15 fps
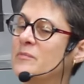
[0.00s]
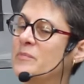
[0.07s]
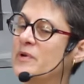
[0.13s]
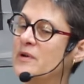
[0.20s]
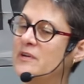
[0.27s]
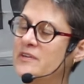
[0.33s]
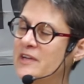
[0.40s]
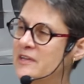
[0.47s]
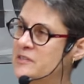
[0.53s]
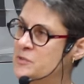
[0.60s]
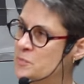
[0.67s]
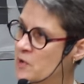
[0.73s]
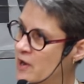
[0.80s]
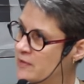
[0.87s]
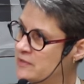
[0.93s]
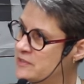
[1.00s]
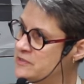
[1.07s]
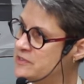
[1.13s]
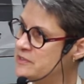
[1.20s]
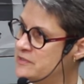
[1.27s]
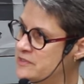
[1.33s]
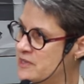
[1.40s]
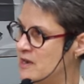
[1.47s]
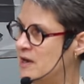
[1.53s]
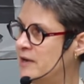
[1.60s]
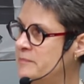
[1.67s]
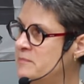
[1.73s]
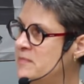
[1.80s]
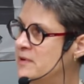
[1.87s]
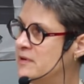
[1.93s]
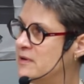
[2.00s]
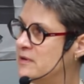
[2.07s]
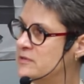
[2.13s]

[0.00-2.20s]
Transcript: But it takes practice and time.